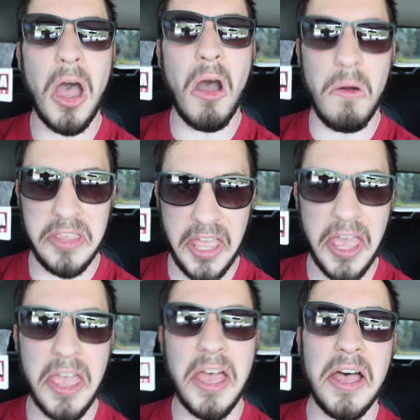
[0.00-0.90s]
Oh yeah.
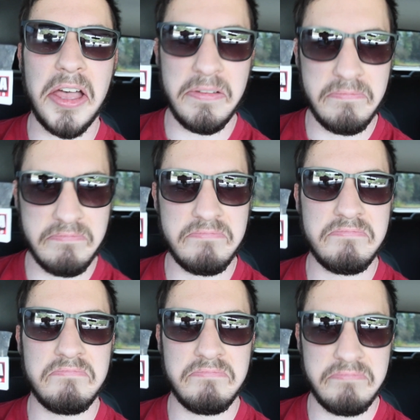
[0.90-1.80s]

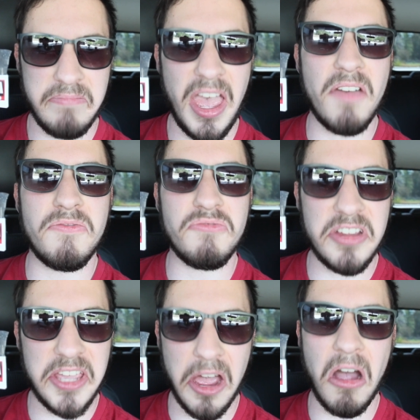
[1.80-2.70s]

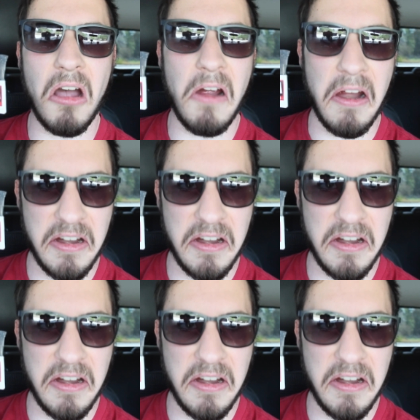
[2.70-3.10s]
Every car.